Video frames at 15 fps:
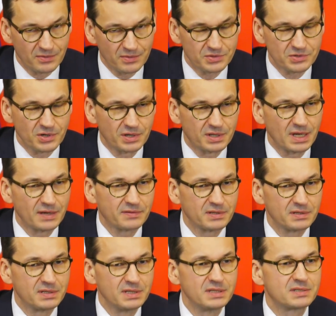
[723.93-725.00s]
Short
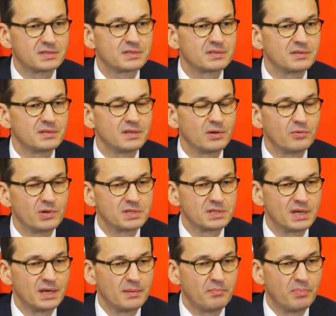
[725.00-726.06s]
after this, there
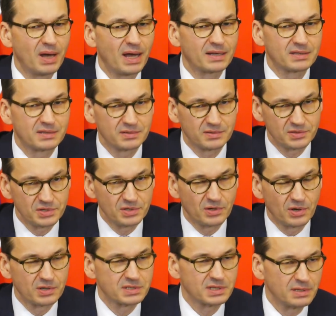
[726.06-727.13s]
was a pact
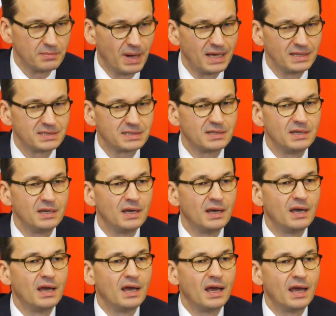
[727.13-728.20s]
Sikorski-Majski,
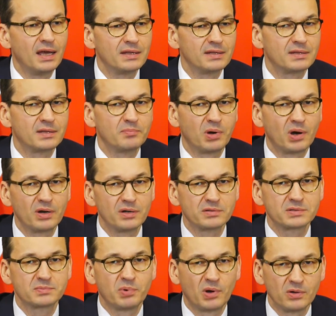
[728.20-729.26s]
and
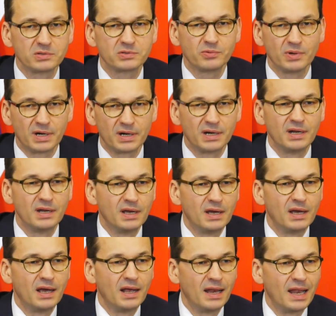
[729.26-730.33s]
Poles were
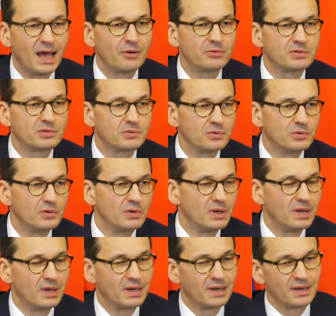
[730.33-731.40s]
allowed to
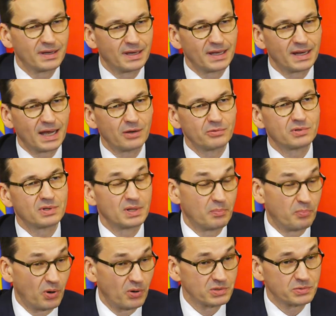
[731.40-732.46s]
get out. The
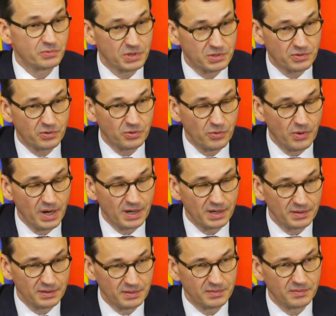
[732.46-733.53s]
Poles who
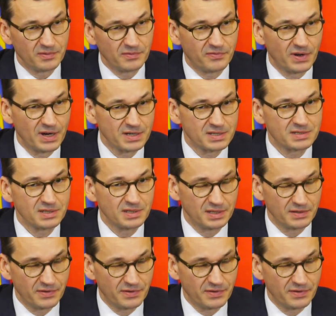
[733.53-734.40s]
were first